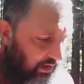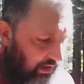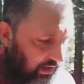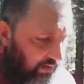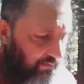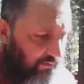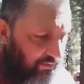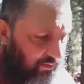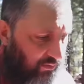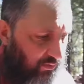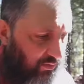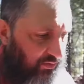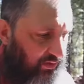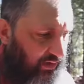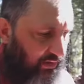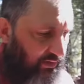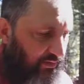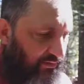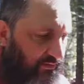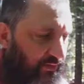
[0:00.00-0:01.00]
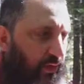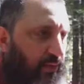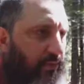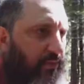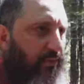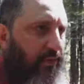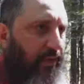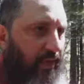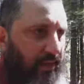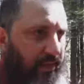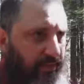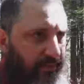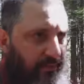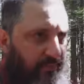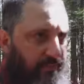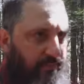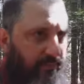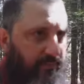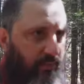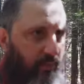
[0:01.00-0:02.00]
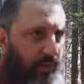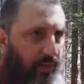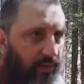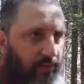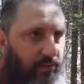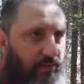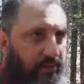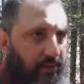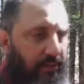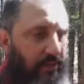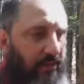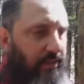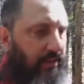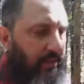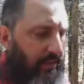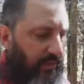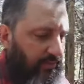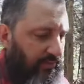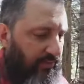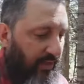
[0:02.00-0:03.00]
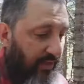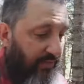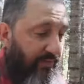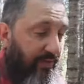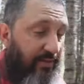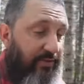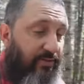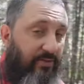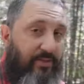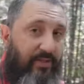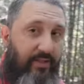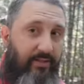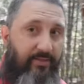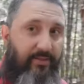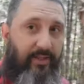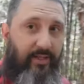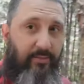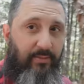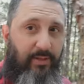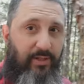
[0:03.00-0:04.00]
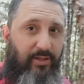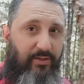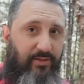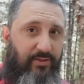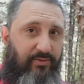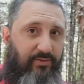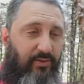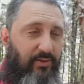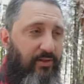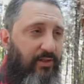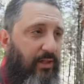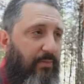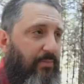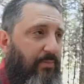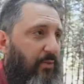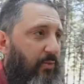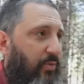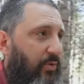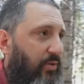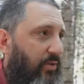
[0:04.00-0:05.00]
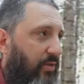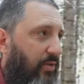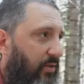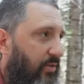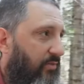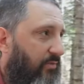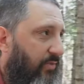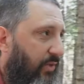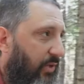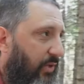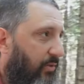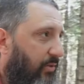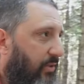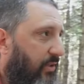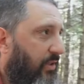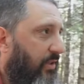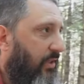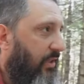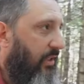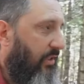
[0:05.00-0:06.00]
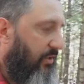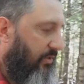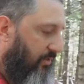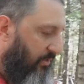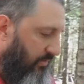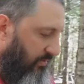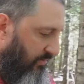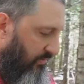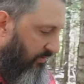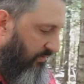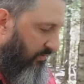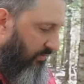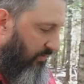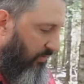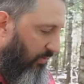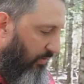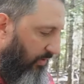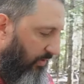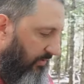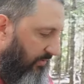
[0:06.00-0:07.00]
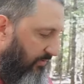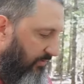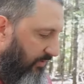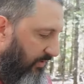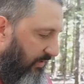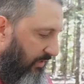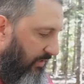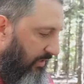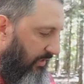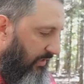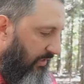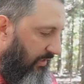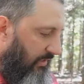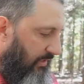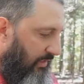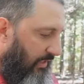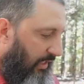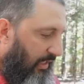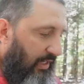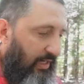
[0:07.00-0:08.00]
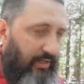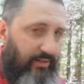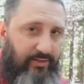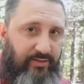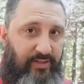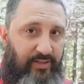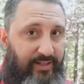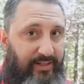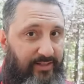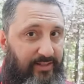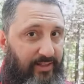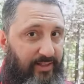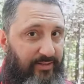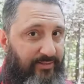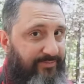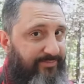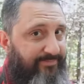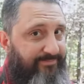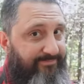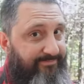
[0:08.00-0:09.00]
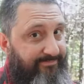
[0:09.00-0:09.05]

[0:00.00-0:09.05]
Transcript: Um, was there a vote there? Well, it's kind of an interesting thing because if you look up the word vote in a concordance, uh, it's not in there.